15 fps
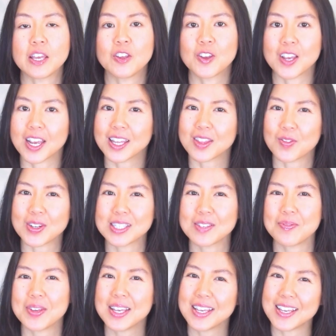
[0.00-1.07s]
You can get the
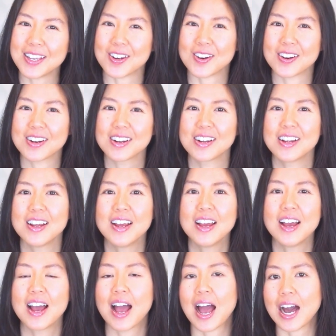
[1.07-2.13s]
recipe here.
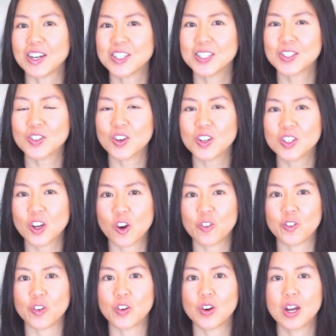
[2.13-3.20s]
How to store
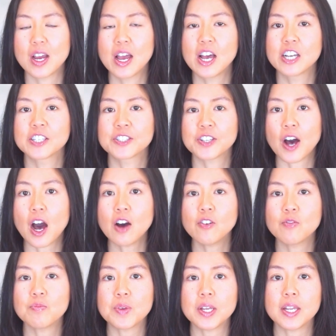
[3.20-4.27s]
tofu. Soft,
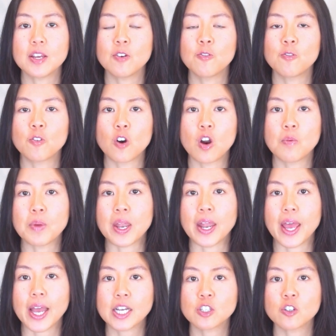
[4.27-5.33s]
medium, firm, and
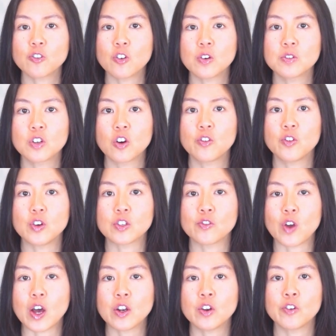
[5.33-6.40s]
extra firm tofu is
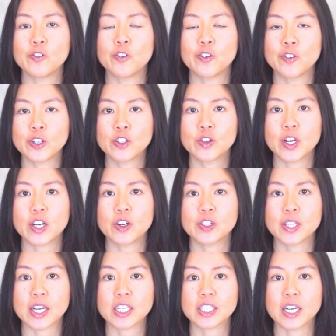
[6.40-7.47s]
found in the refrigerator
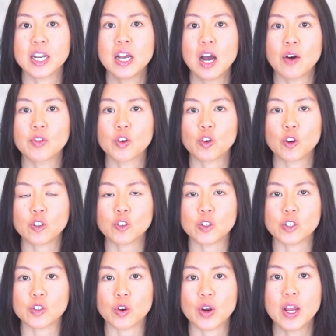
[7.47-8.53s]
section of the grocery
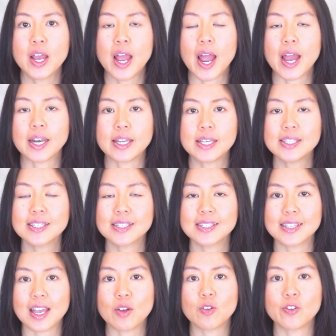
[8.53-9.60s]
store and needs to
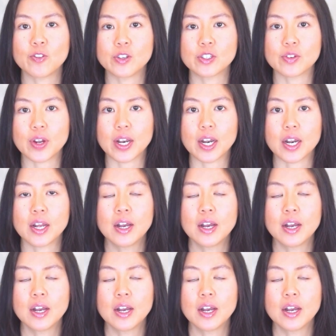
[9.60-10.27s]
stay refrigerated.